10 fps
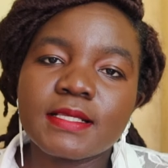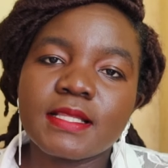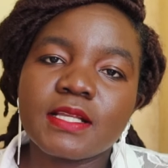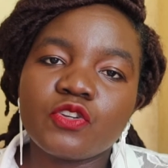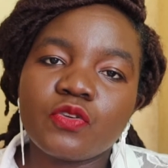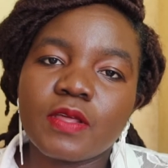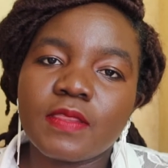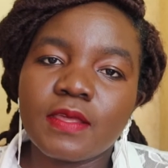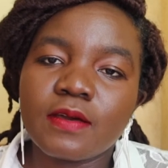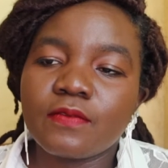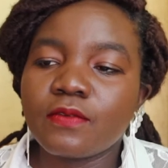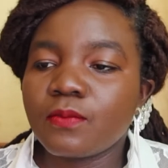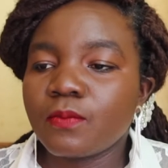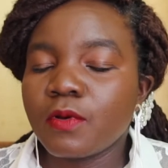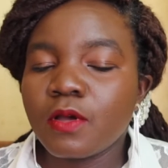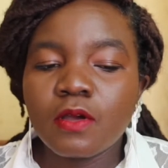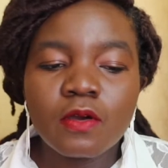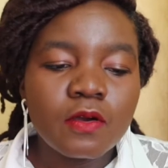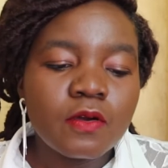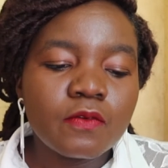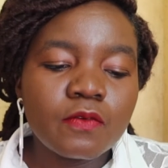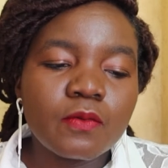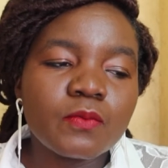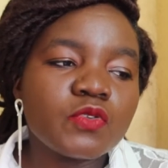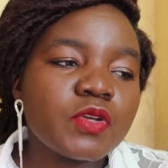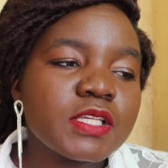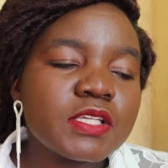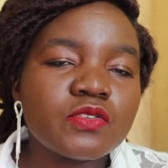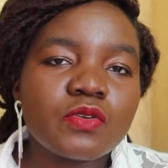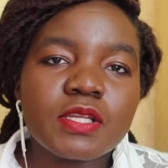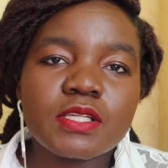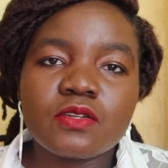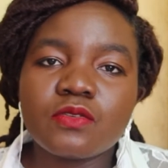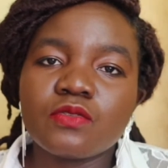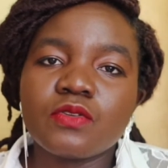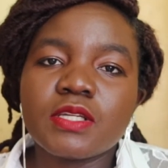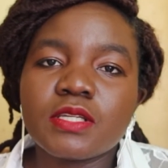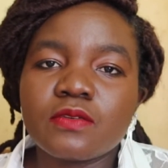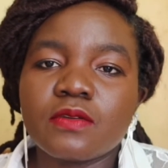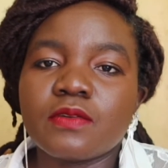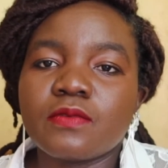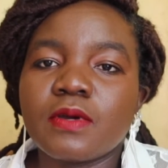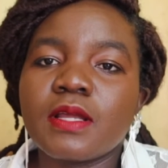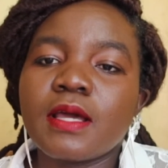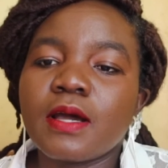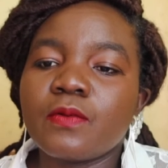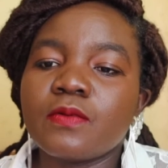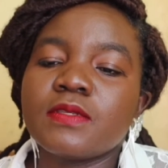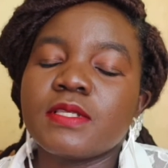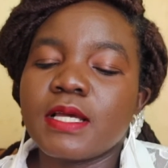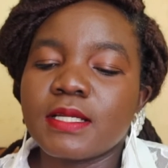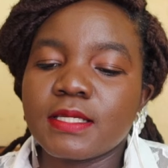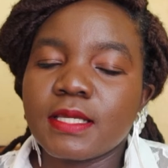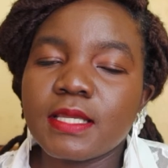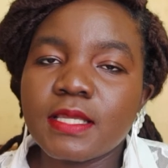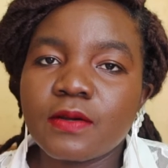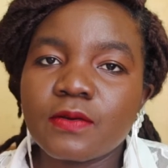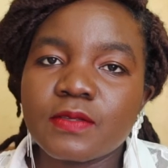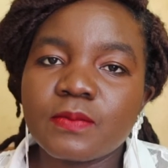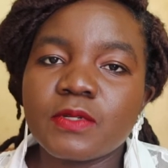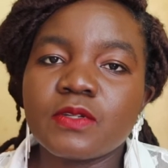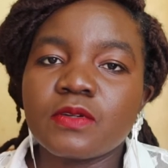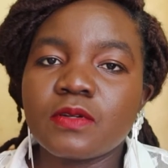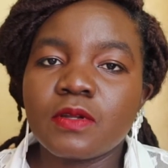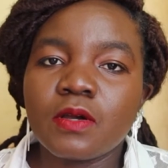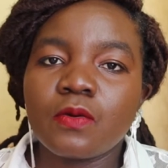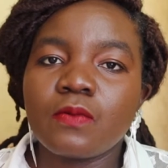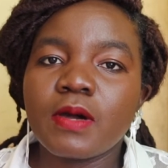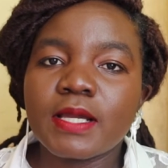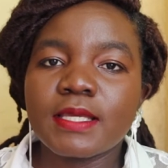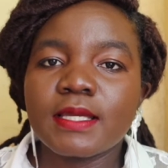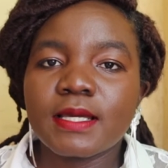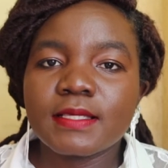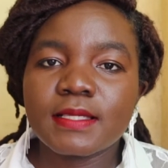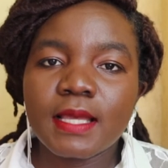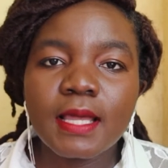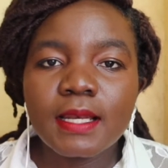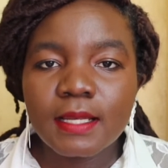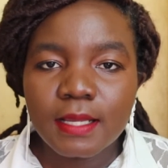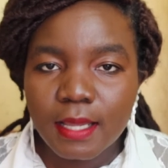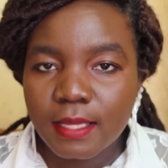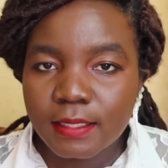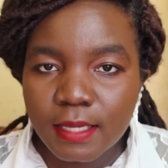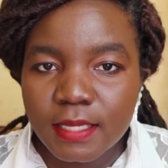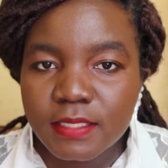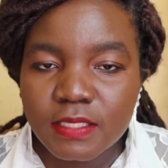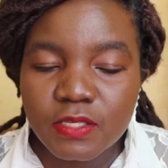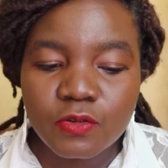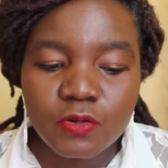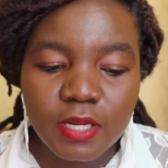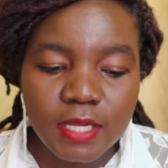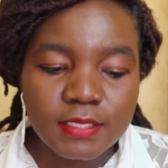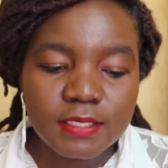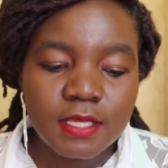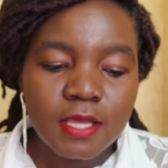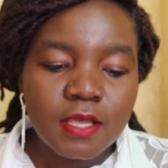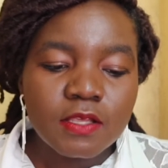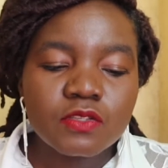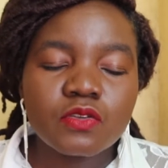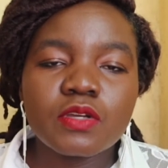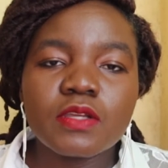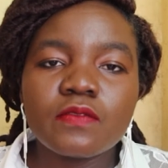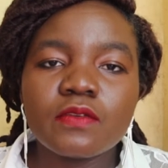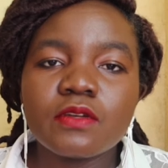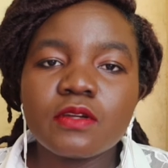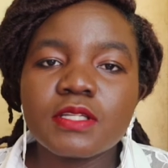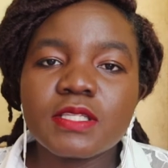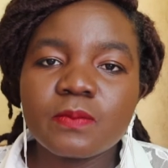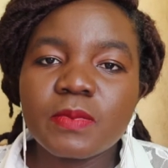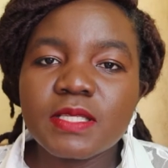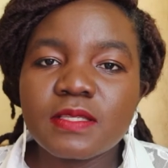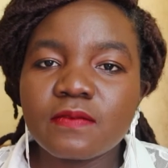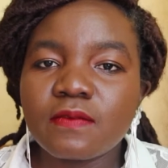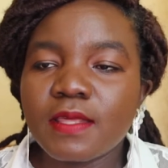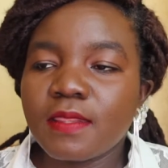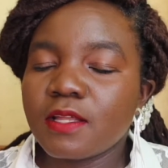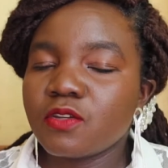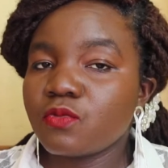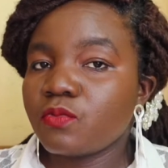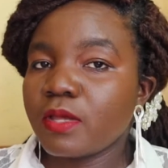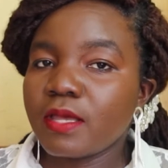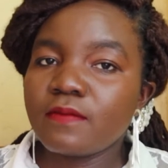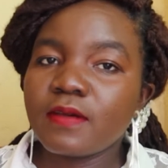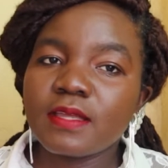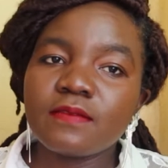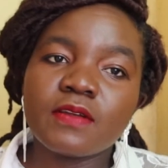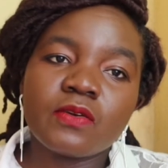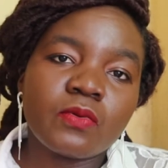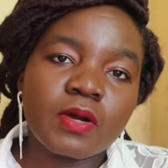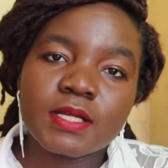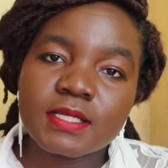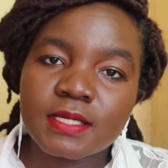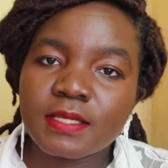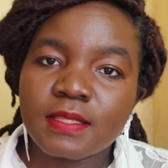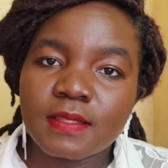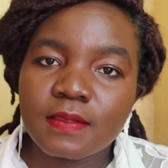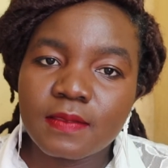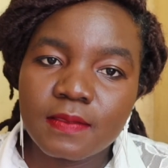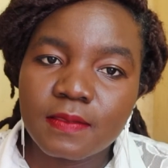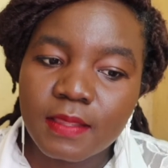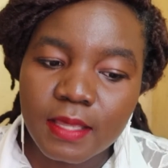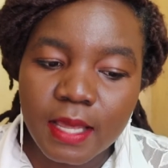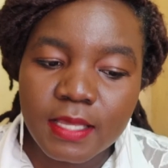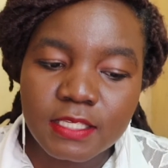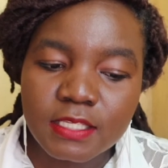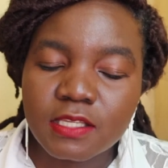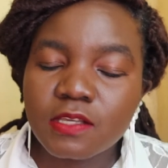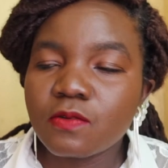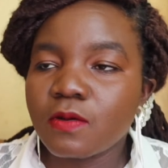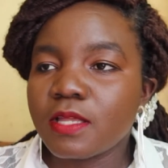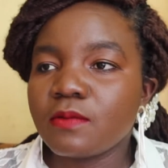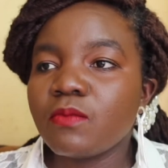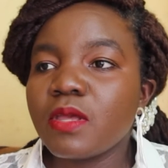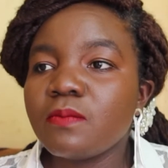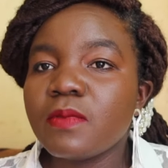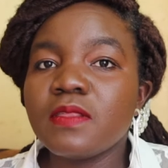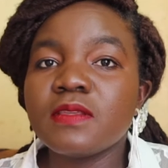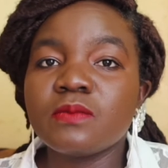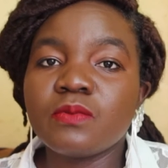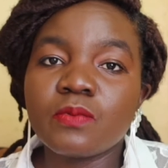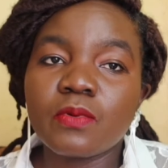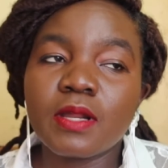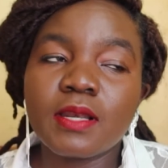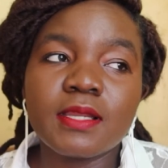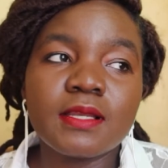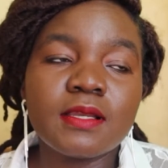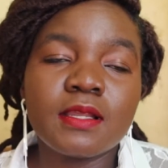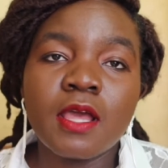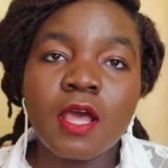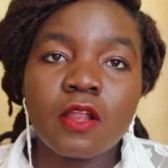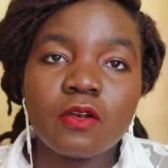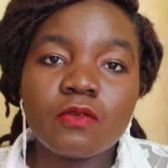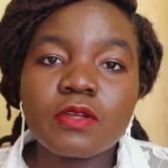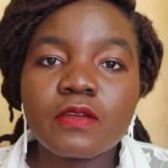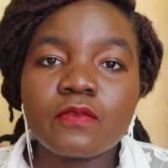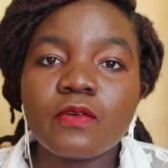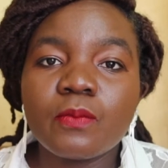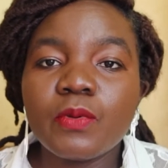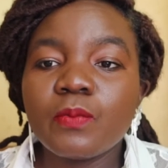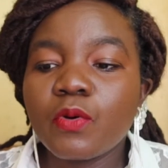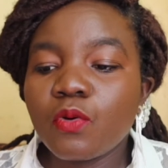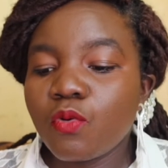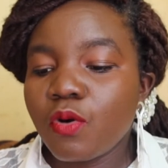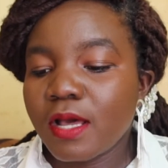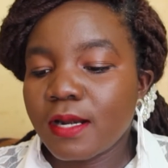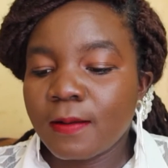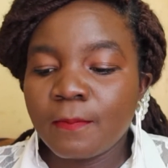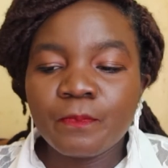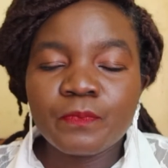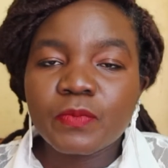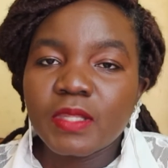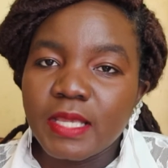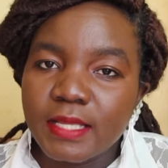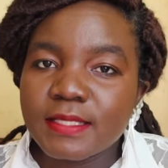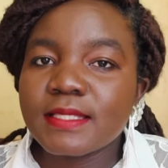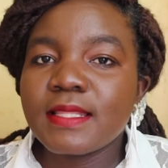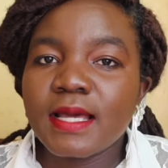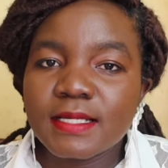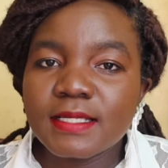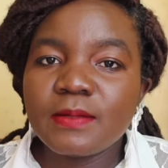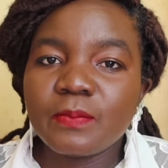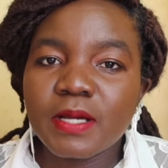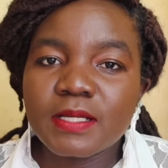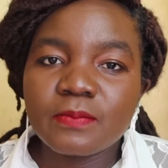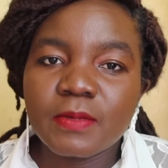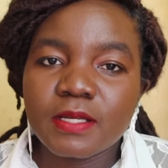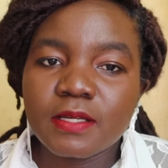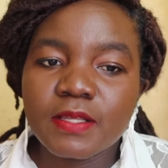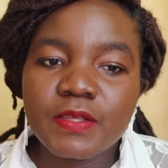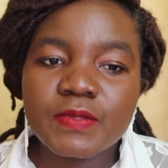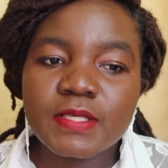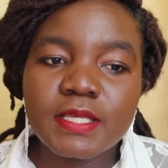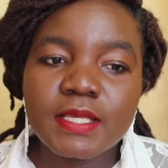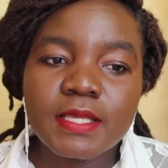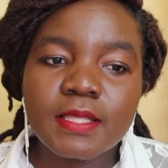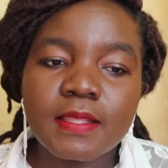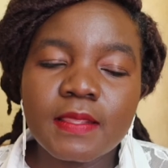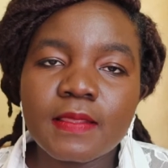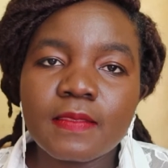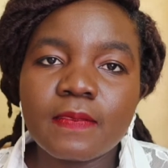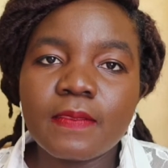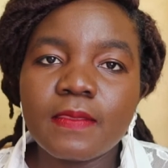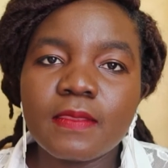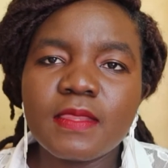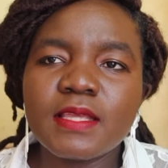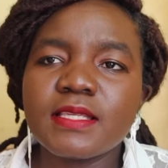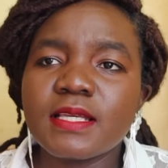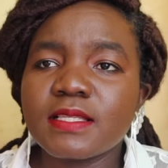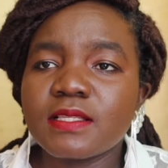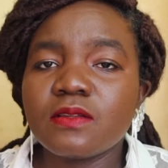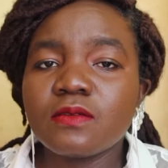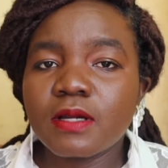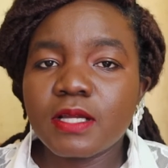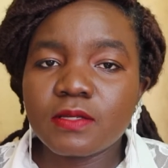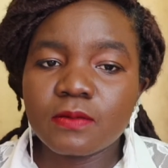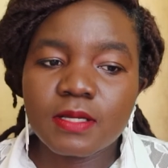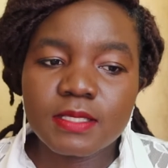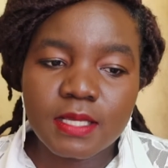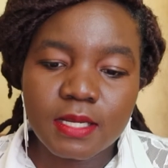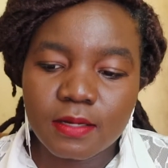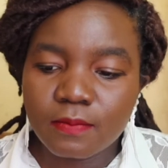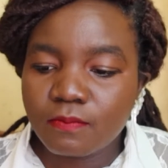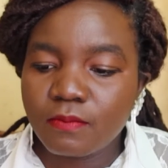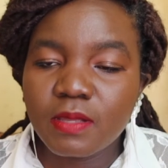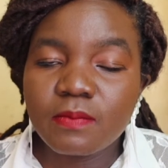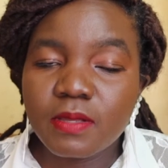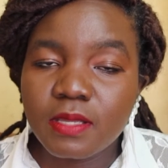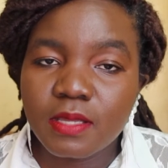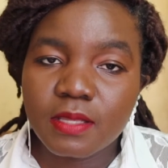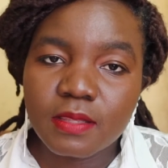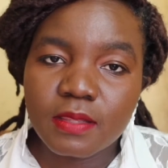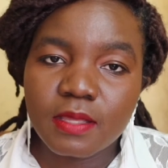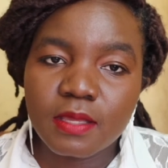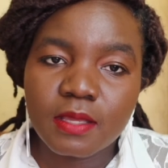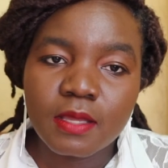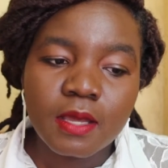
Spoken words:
that you are there. From 2020 to 2021, I was at Kenya Hospital working as an ICU nurse. So if you don't specify that you've ever even worked in the ICU, and maybe these people are really looking for people who are in that department, you see, they just look at you as maybe the